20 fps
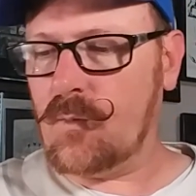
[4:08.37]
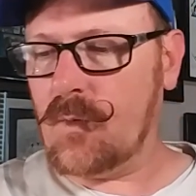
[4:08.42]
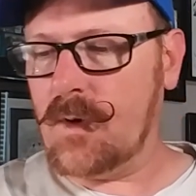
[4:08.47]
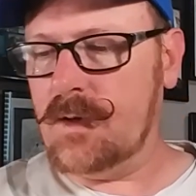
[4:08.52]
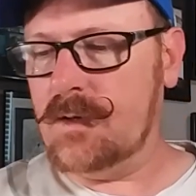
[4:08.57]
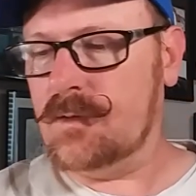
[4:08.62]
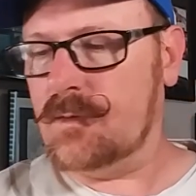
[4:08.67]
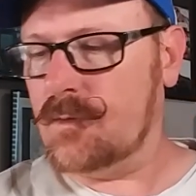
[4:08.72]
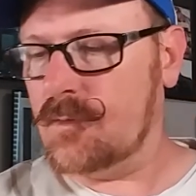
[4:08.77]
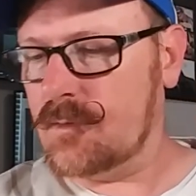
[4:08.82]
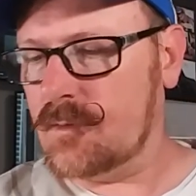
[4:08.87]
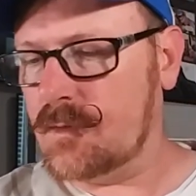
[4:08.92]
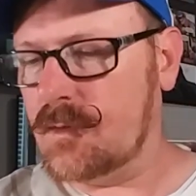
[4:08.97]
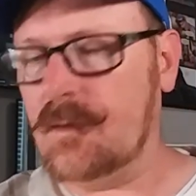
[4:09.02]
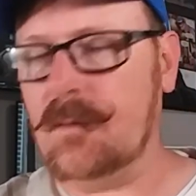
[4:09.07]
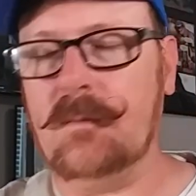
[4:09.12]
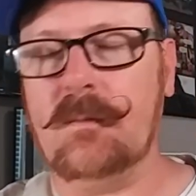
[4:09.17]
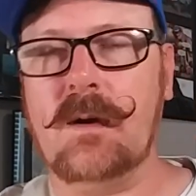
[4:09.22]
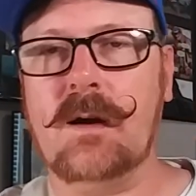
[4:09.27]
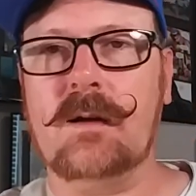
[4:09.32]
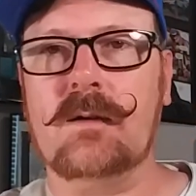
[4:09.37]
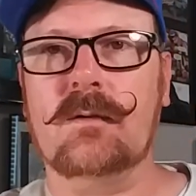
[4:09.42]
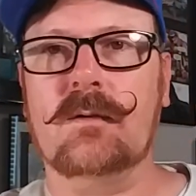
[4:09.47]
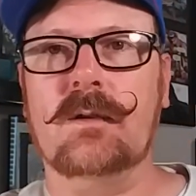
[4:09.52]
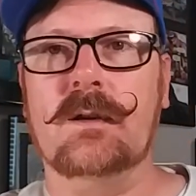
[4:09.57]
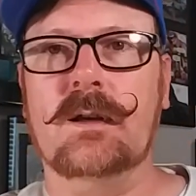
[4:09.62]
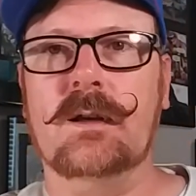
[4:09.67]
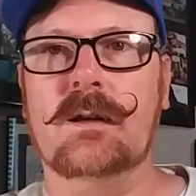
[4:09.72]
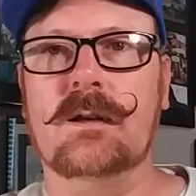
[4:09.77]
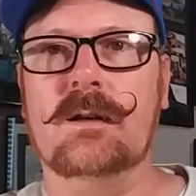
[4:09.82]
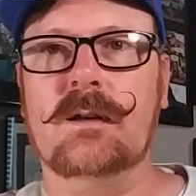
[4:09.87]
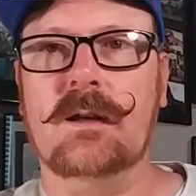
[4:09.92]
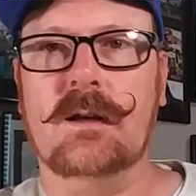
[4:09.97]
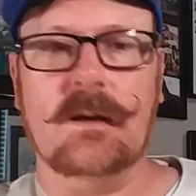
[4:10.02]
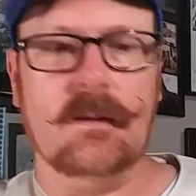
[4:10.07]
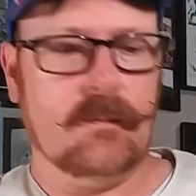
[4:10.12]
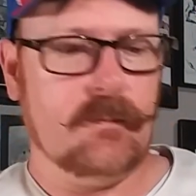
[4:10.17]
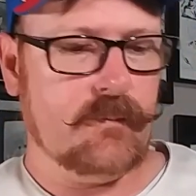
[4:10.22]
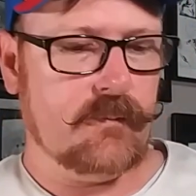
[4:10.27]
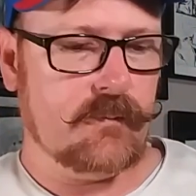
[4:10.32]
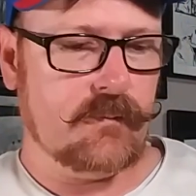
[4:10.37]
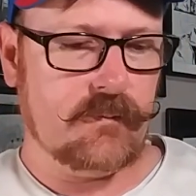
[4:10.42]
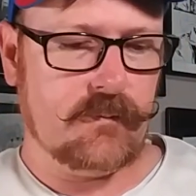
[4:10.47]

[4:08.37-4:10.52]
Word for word: rangers minor league team